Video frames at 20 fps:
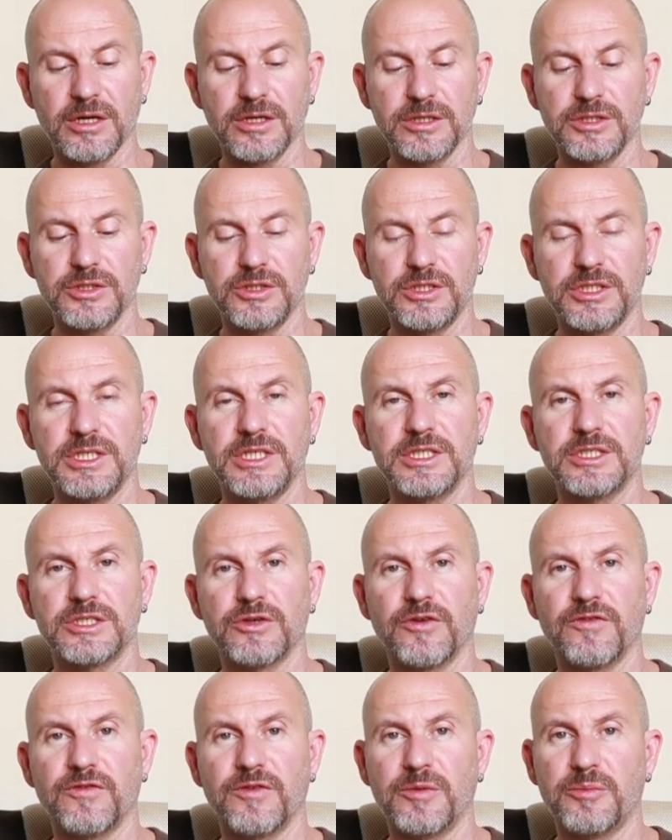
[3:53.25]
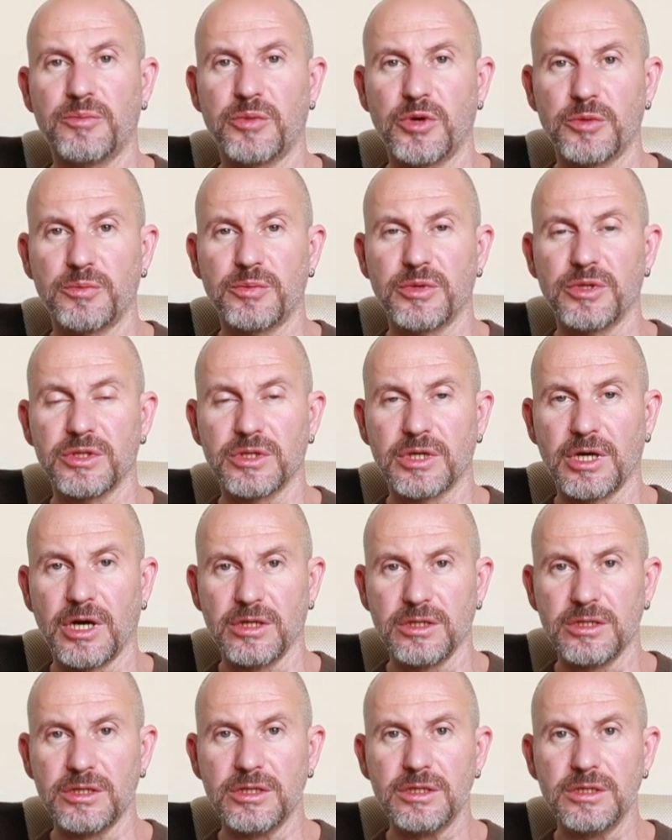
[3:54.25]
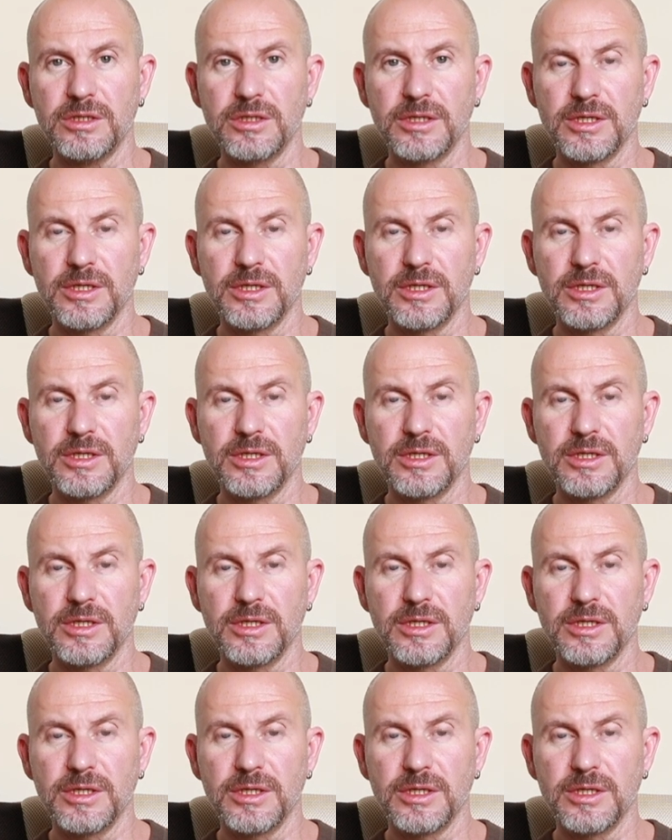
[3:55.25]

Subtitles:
You see it's of a purple color.